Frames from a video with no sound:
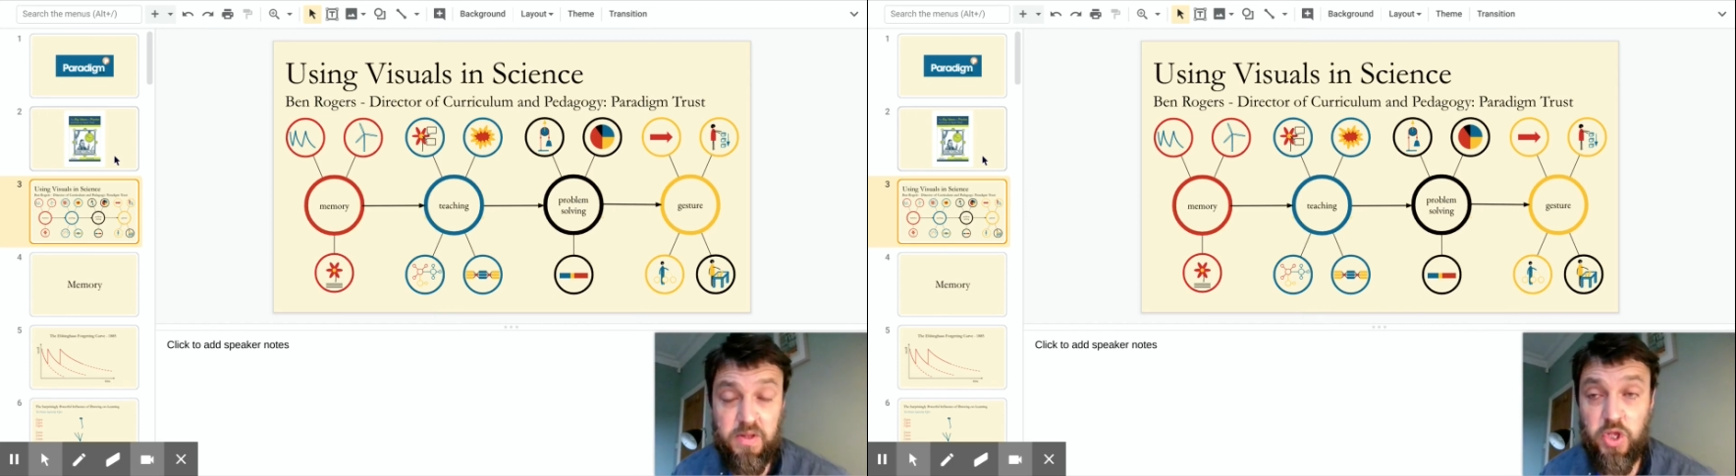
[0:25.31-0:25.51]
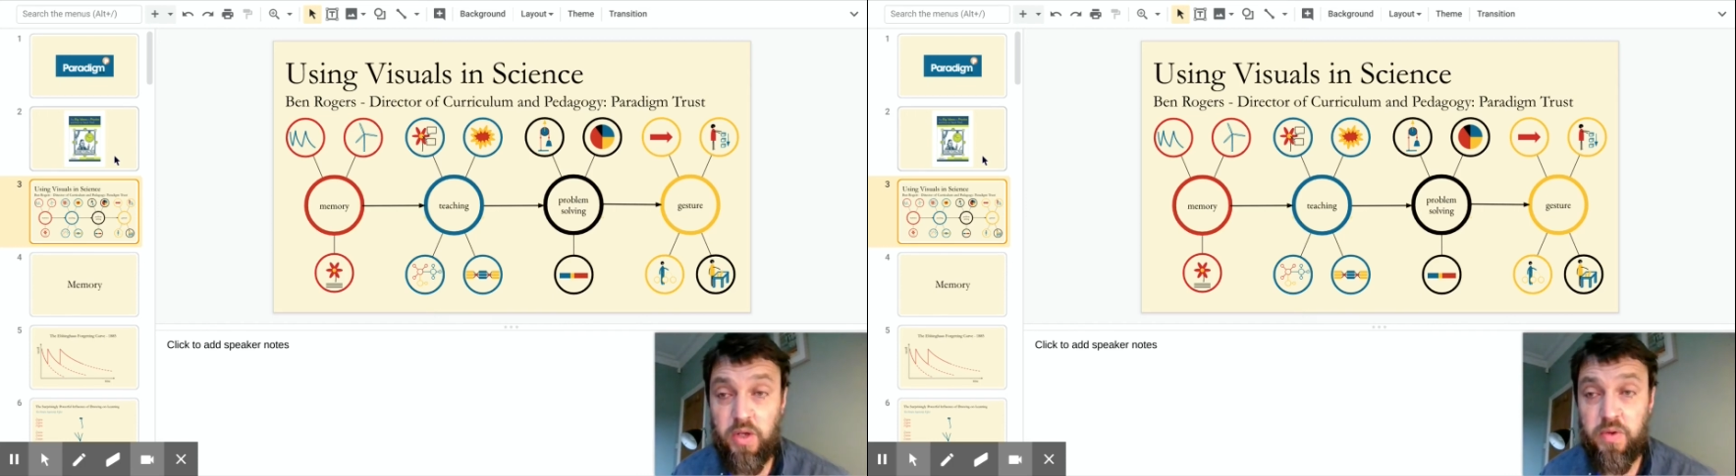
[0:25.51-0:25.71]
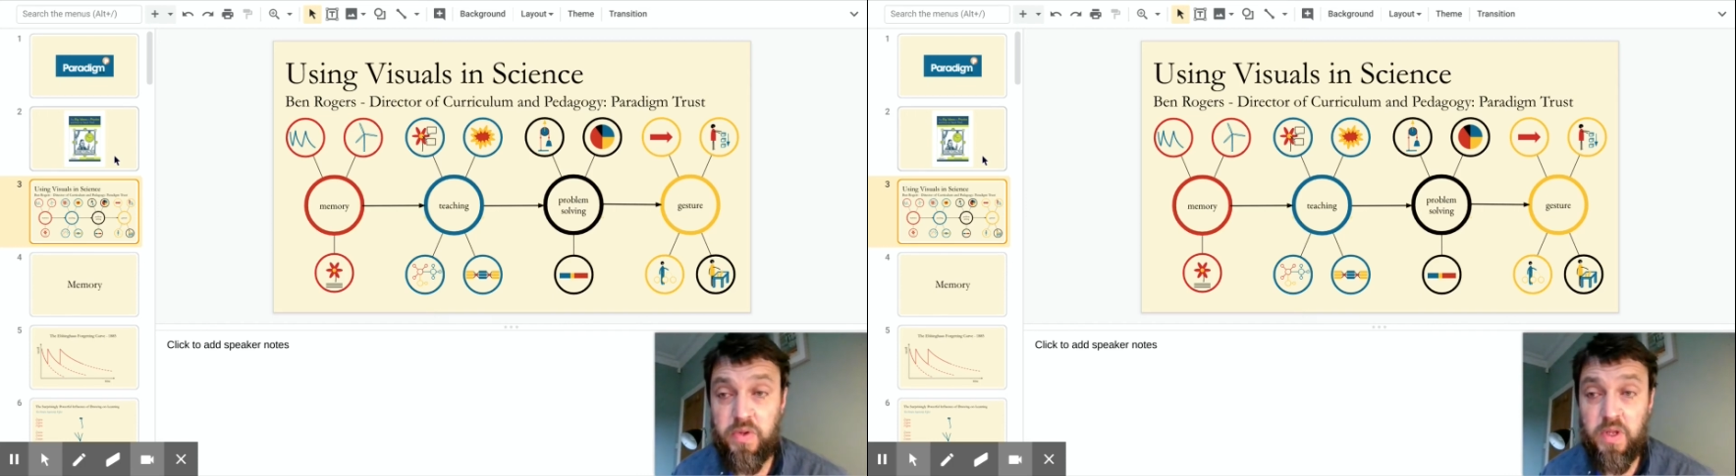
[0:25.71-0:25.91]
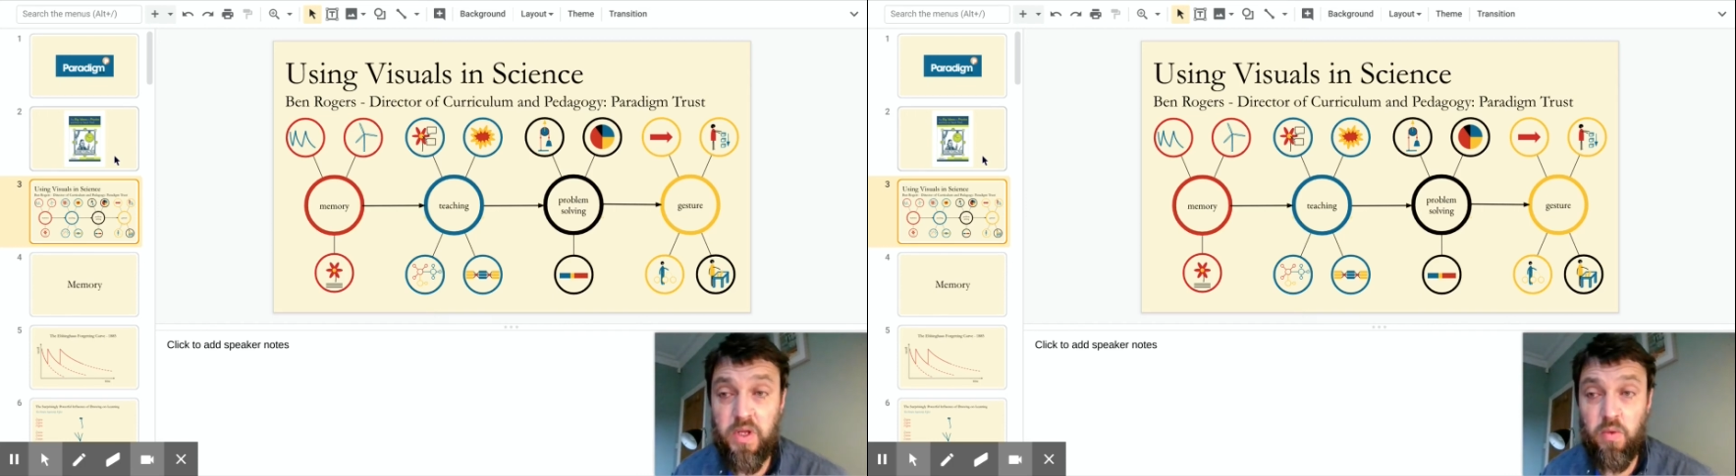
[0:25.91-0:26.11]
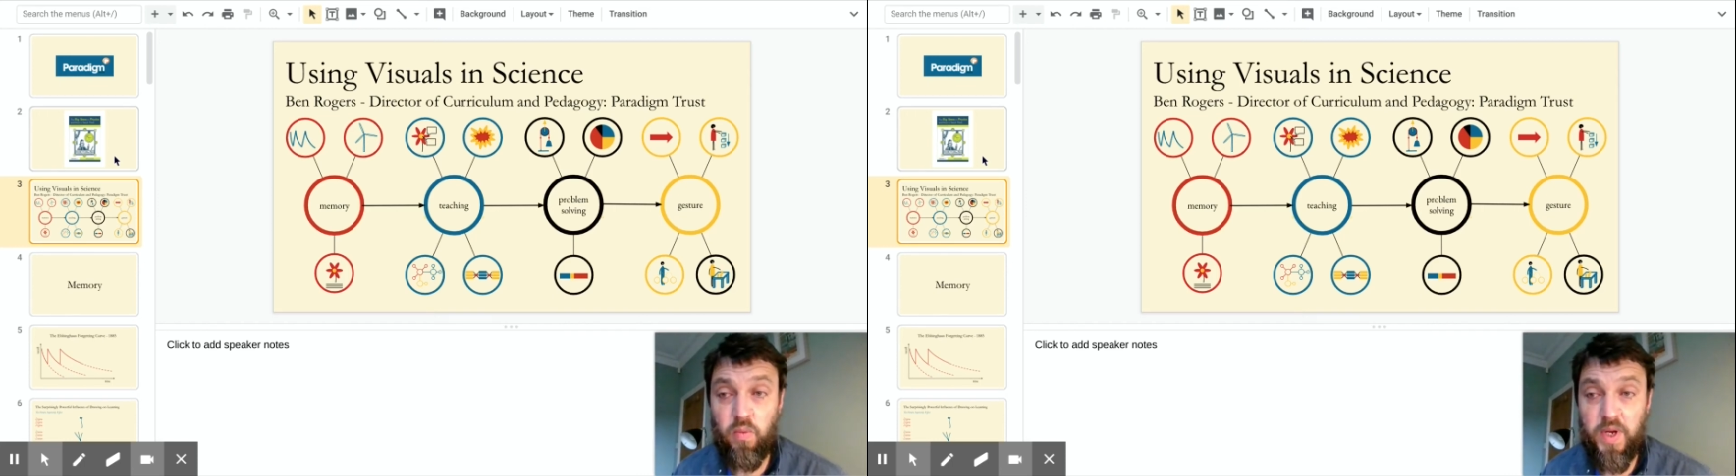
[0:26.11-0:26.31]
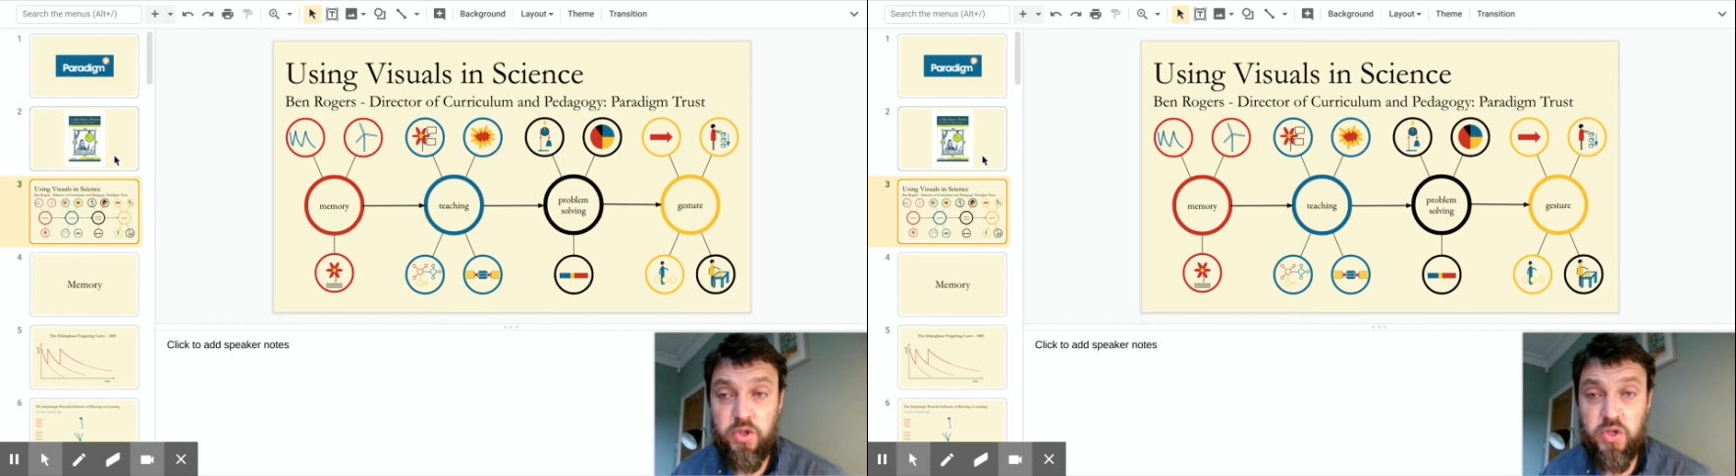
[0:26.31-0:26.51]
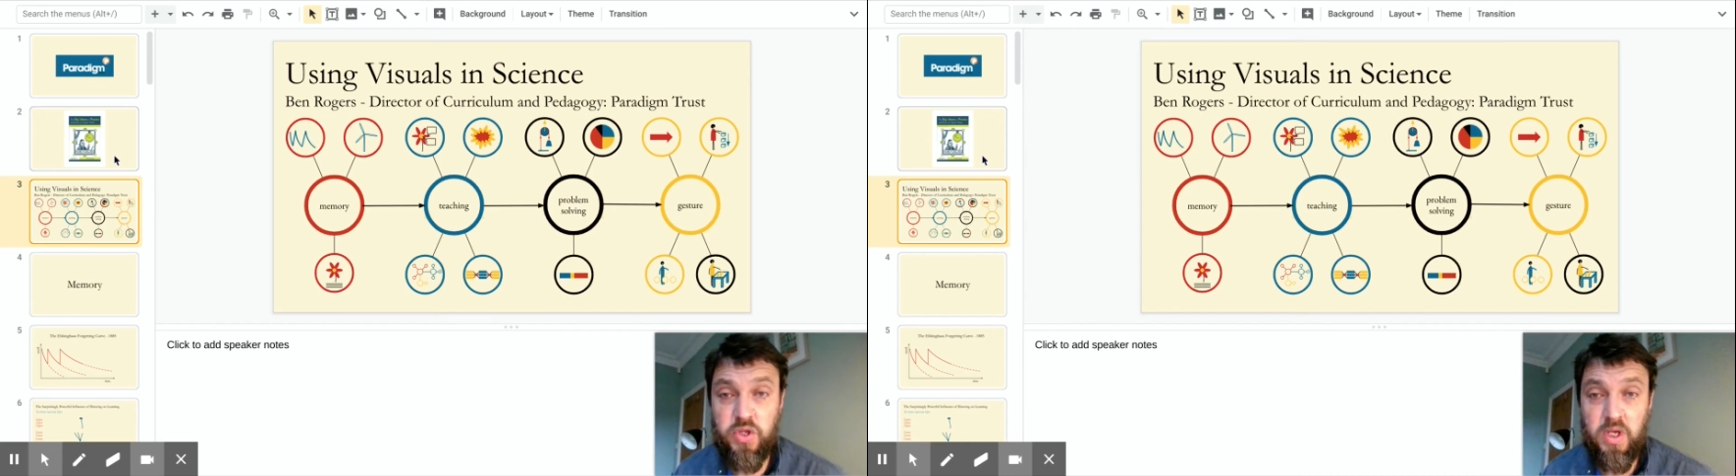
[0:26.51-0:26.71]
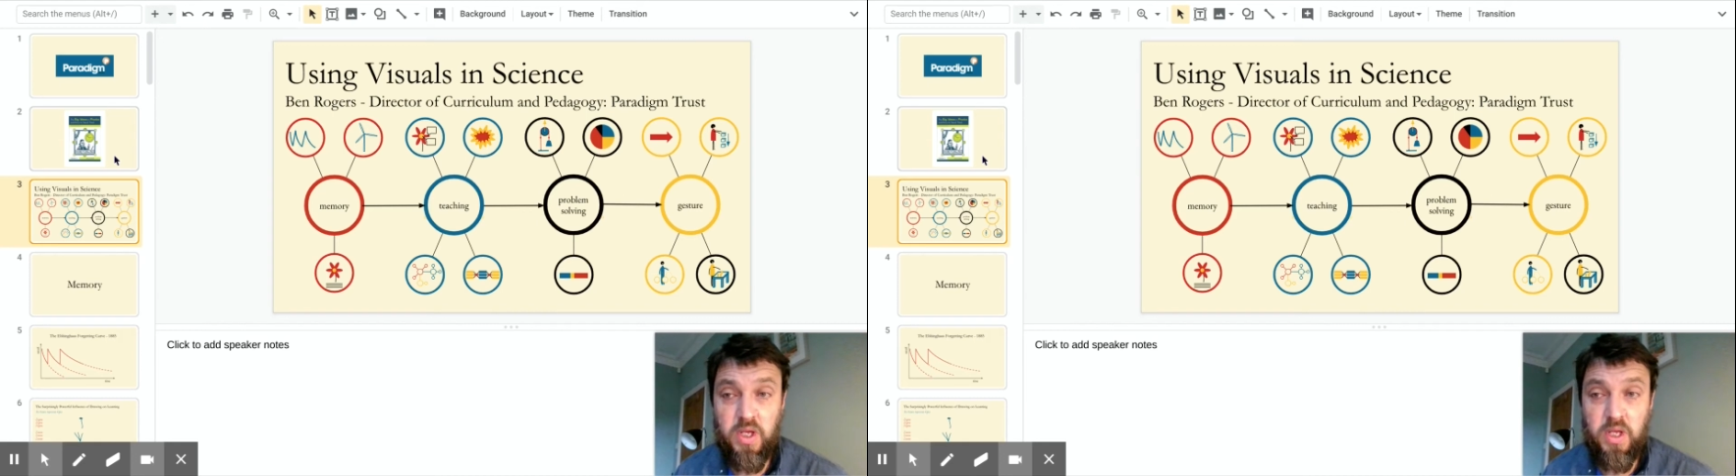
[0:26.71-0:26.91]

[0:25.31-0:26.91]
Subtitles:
shows which